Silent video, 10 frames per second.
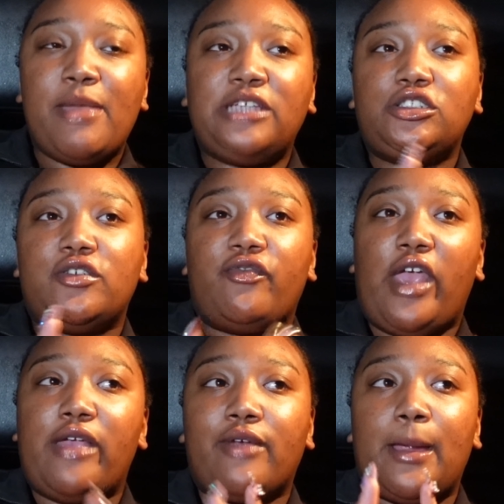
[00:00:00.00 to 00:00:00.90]
your
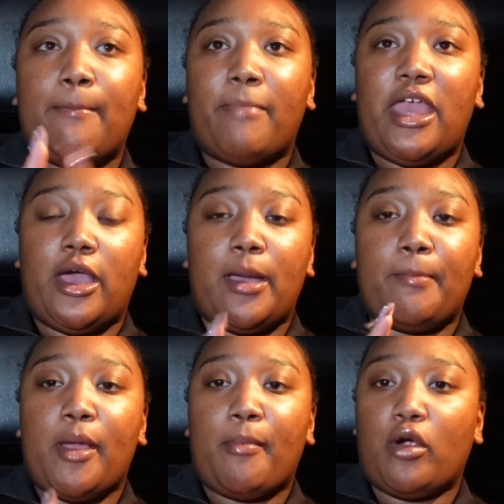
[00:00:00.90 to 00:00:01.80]
favorite makeup
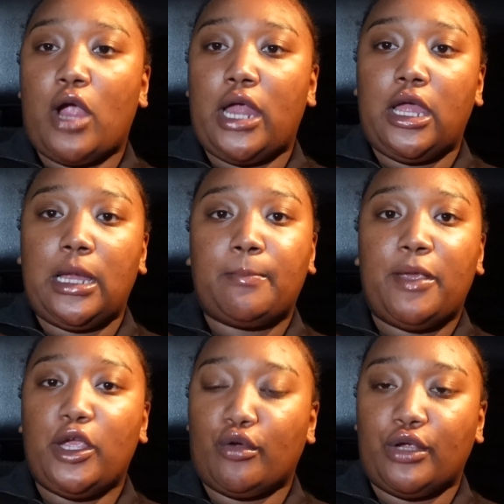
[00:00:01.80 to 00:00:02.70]
product,
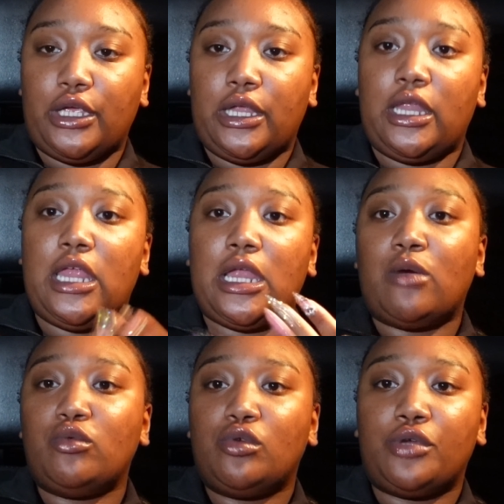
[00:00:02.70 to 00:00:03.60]
period, and
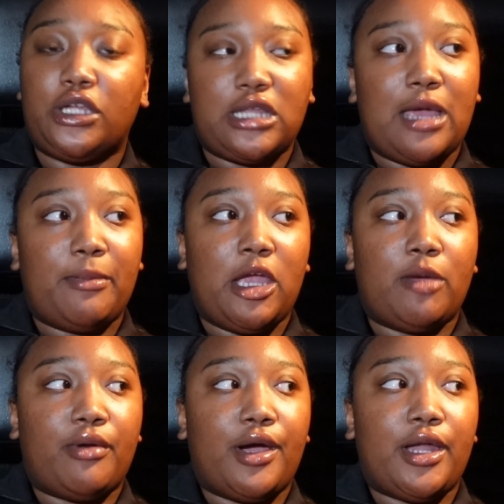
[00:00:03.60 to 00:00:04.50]
I will get that
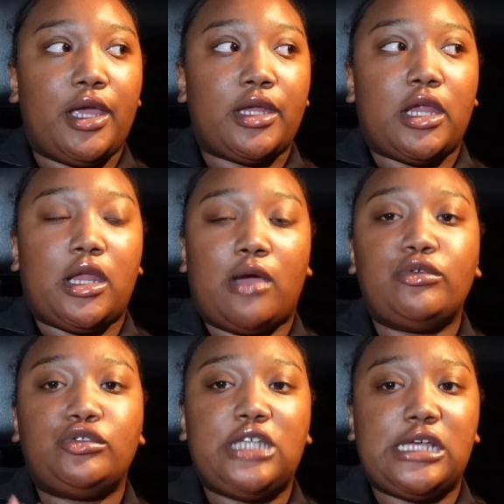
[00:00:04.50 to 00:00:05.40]
makeup product and I
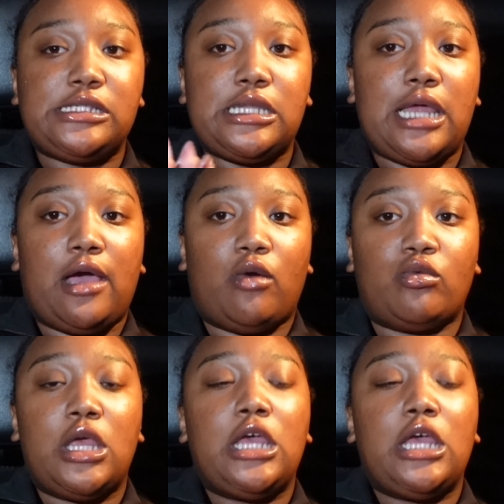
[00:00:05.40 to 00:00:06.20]
will test it out